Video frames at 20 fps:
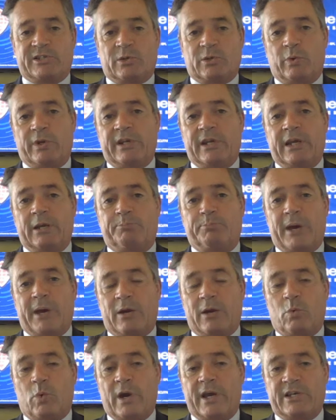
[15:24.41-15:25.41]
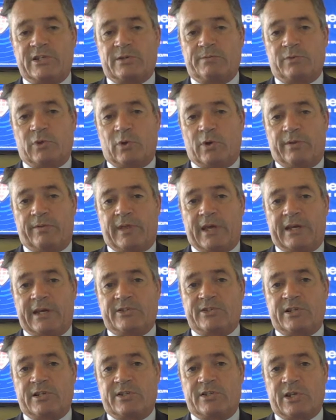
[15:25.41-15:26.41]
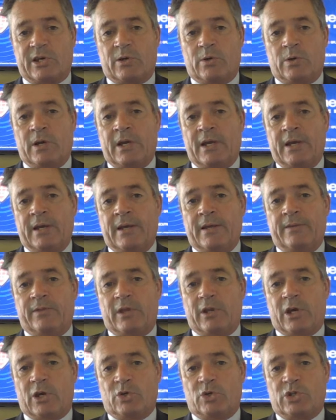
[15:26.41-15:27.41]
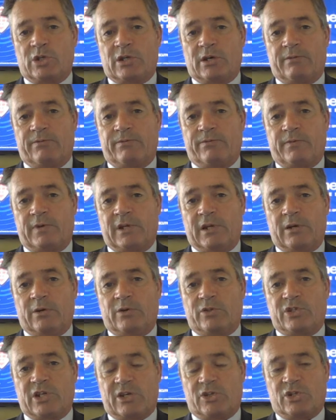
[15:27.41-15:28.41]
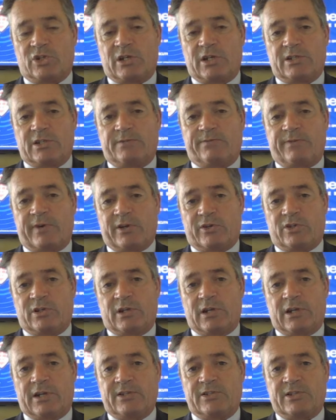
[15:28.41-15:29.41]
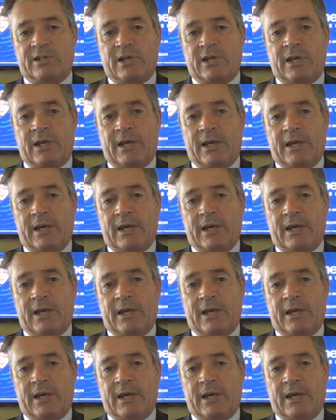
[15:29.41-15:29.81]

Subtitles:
So we need better ways of doing things. And so the notion of touchless, frictionless